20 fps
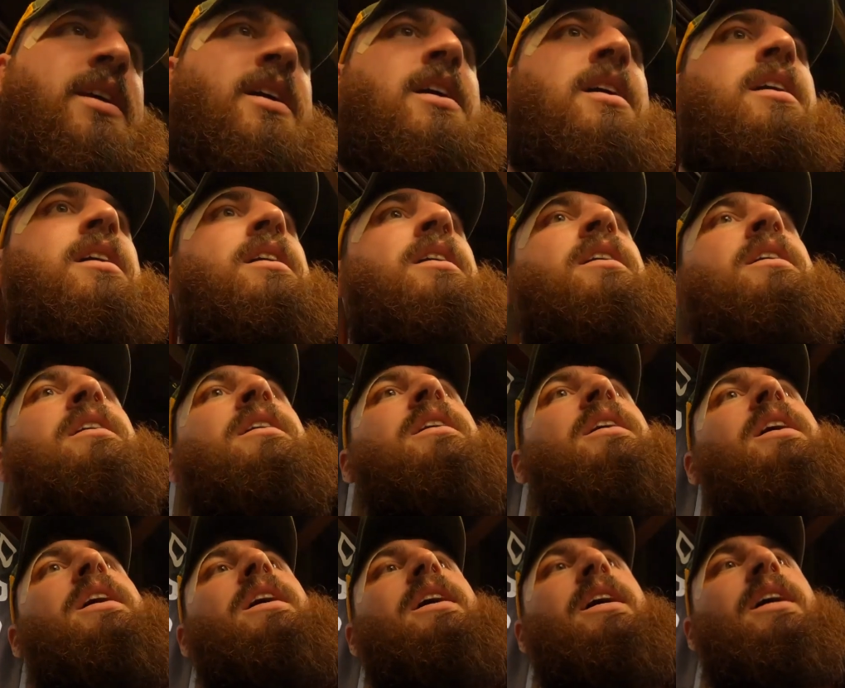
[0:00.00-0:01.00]
car,
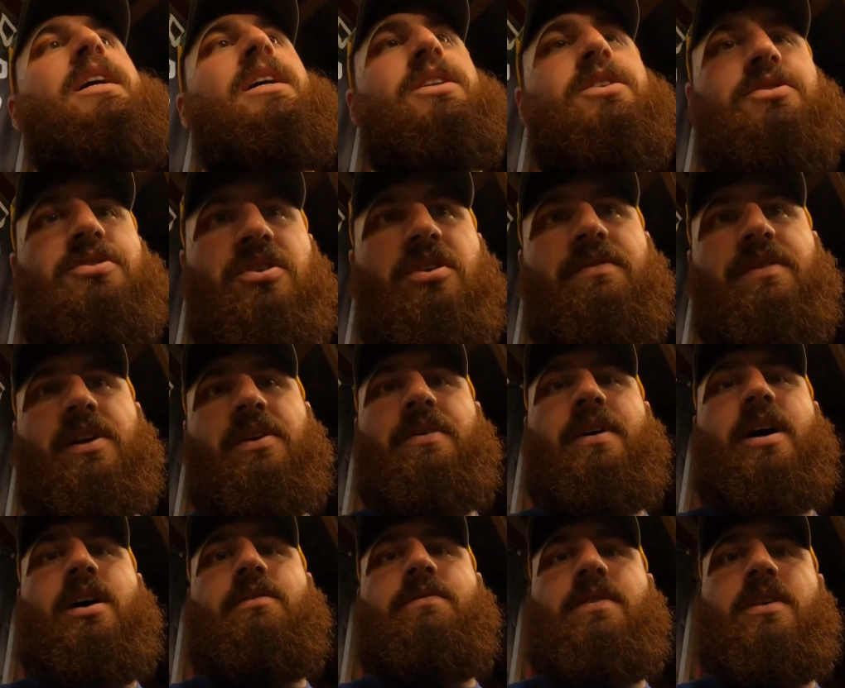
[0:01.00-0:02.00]
drove it
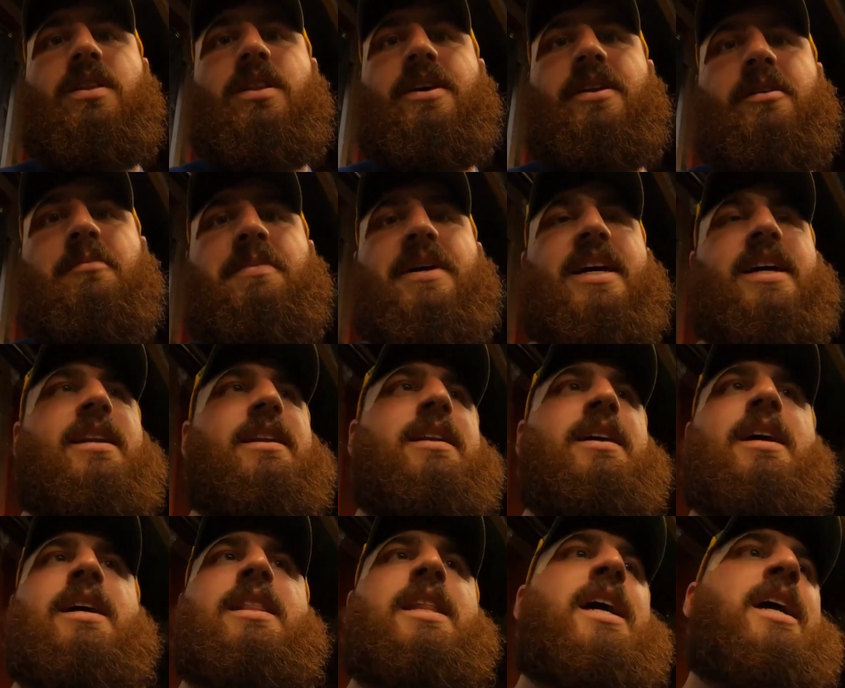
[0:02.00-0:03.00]
around for a little bit,
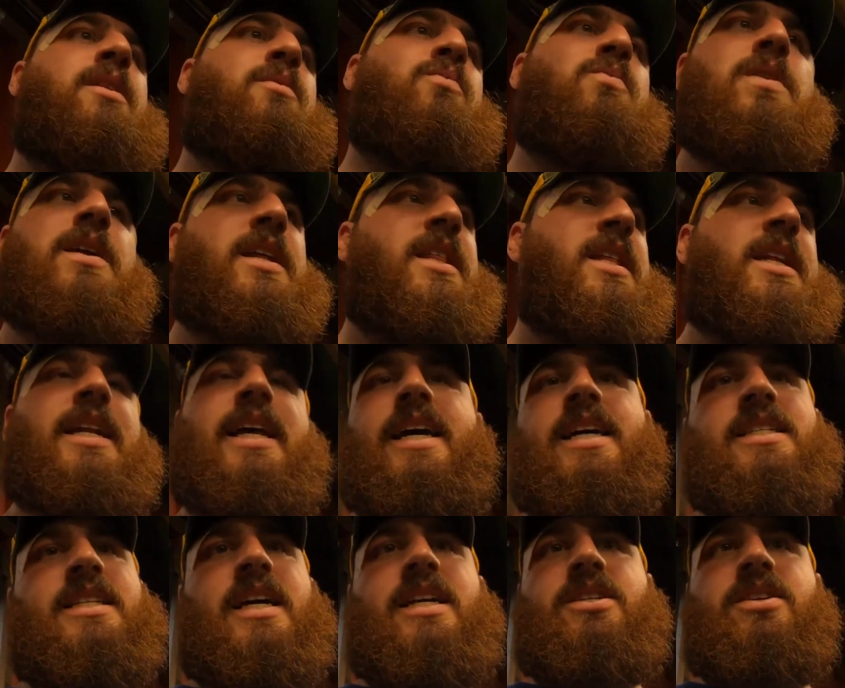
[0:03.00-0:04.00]
and then one of the
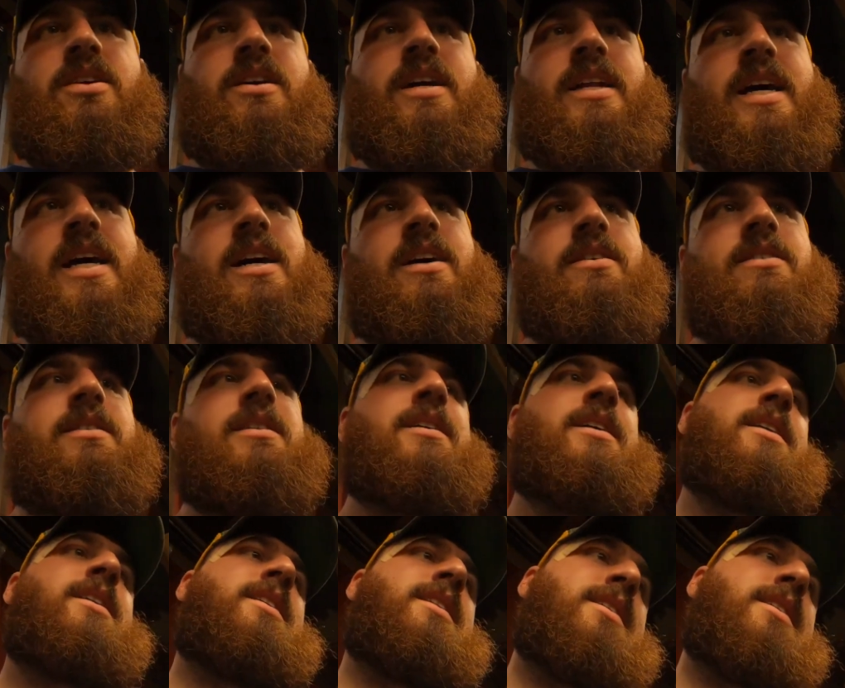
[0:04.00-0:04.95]
days I took it out, it